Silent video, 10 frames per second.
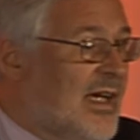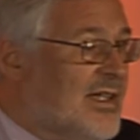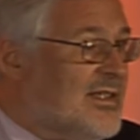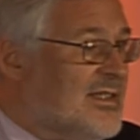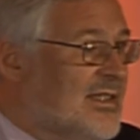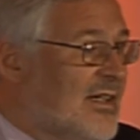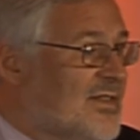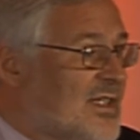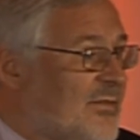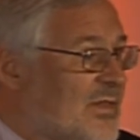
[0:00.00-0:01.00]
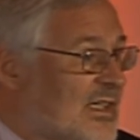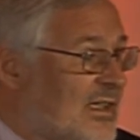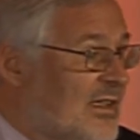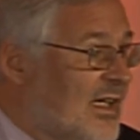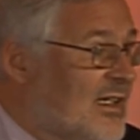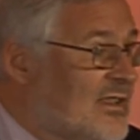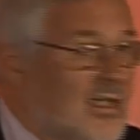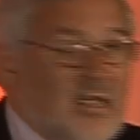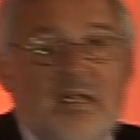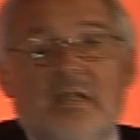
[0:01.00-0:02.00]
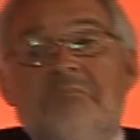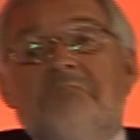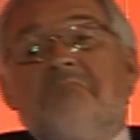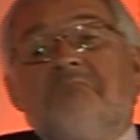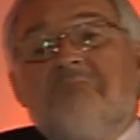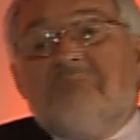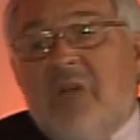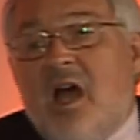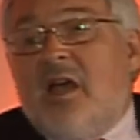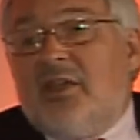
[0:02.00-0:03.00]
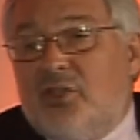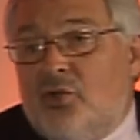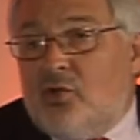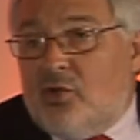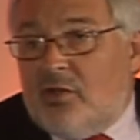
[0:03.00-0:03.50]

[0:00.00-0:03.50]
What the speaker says: instead of 17 days, I yawn,